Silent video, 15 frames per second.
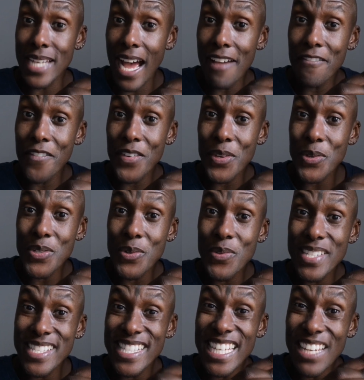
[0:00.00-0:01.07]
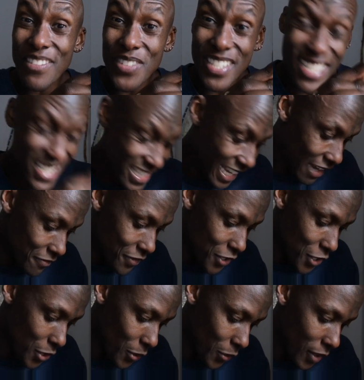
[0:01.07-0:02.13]
Time for you to receive, to discover
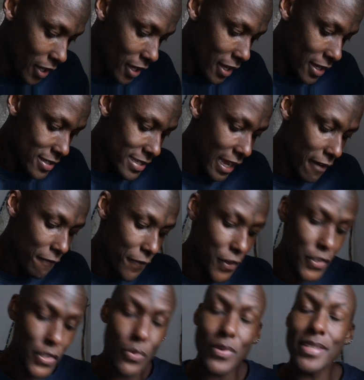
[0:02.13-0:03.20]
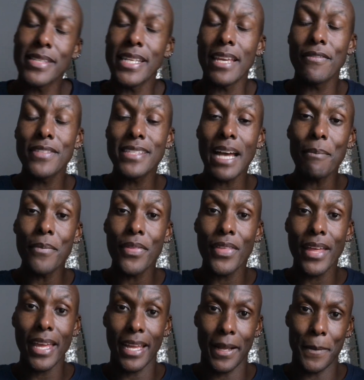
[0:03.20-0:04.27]
you. Time for you to receive
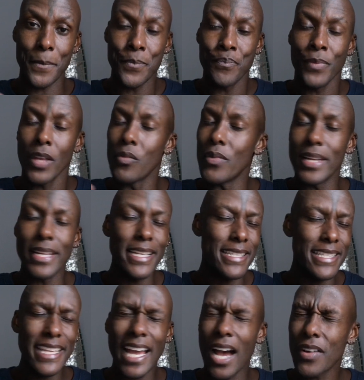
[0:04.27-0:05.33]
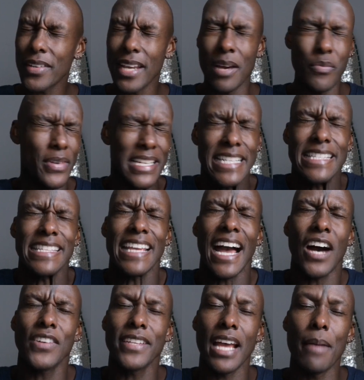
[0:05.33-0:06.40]
something. Release the outcome
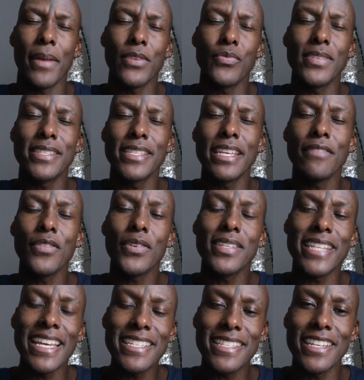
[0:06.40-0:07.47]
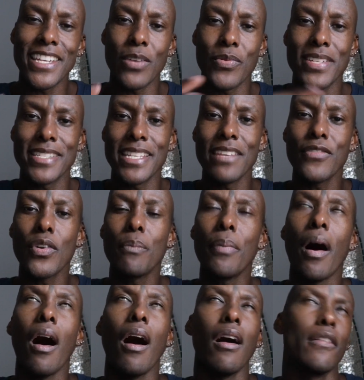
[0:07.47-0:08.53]
and receive your destiny, receive your
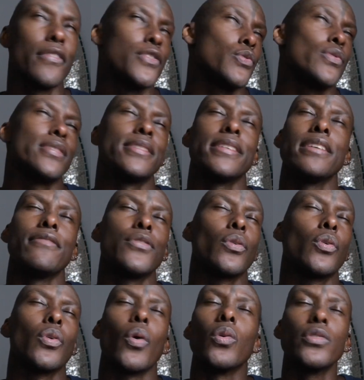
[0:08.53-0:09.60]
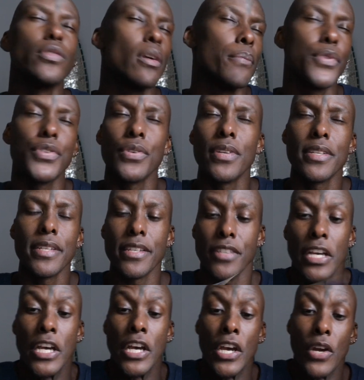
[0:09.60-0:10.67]
paths, receive your golden
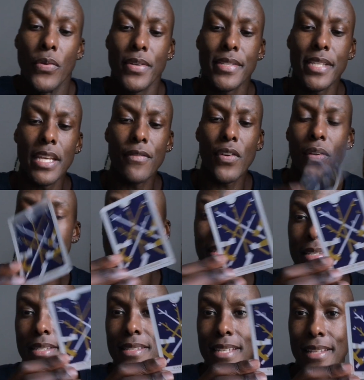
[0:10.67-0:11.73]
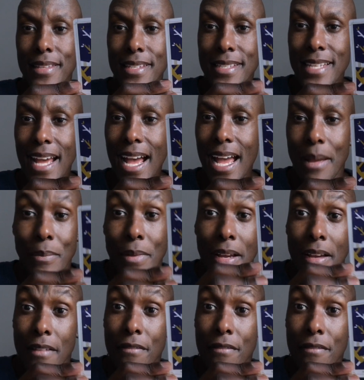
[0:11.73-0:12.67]
opportunities, receive your existence at this time.